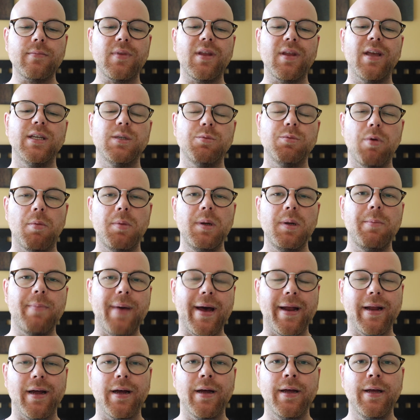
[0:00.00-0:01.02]
it's probably
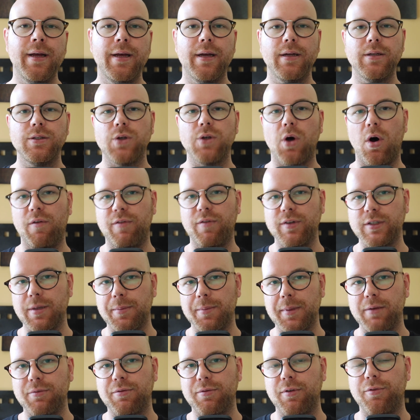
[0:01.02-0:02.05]
better to offer
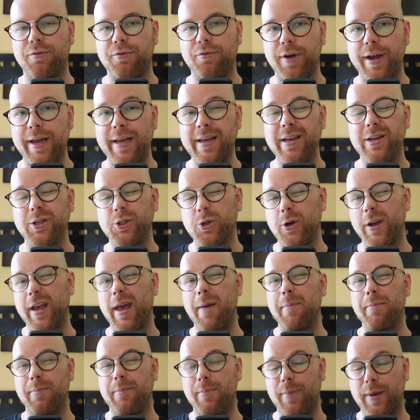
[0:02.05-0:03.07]
something for free, because you'll
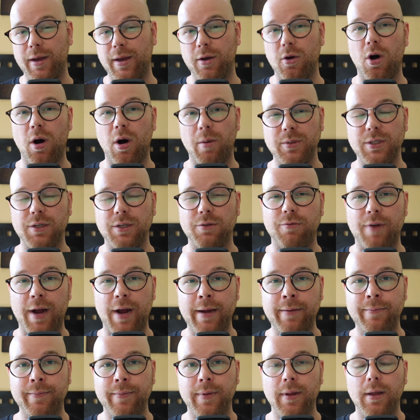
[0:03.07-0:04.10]
get bigger opt-in
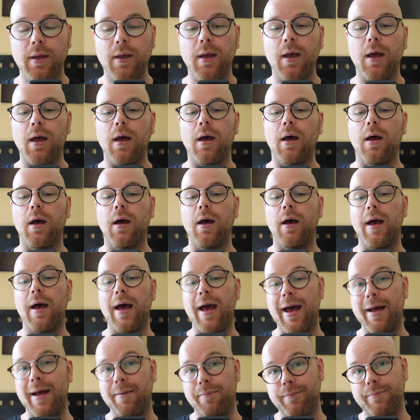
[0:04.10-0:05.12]
rate.
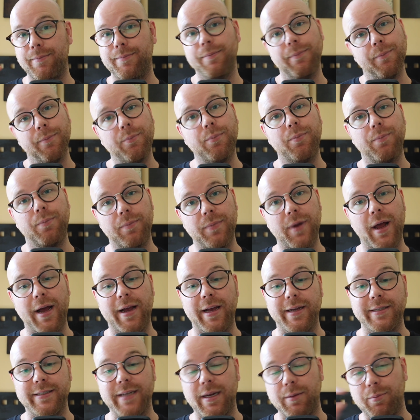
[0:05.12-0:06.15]
And like
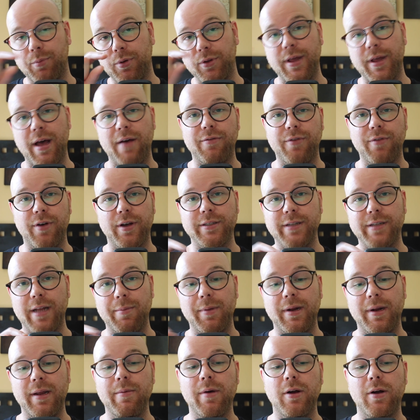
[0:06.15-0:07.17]
I said, put that first name
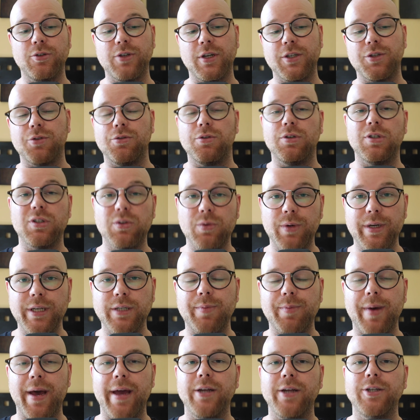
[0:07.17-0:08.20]
and email address on your squeeze
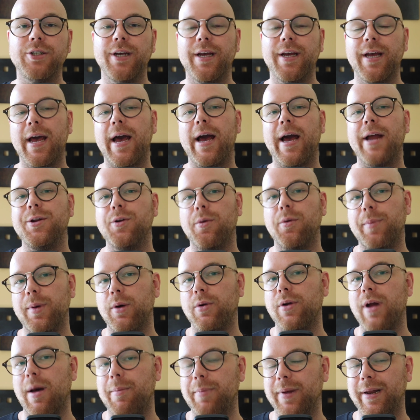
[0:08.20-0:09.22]
page, and you'll
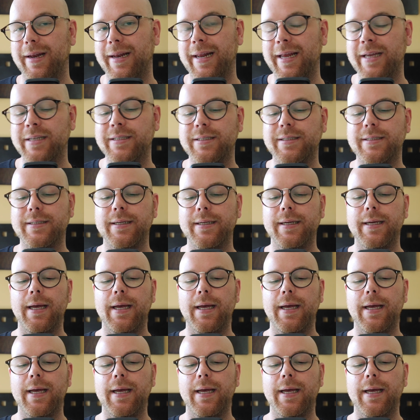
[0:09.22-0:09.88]
build up a list.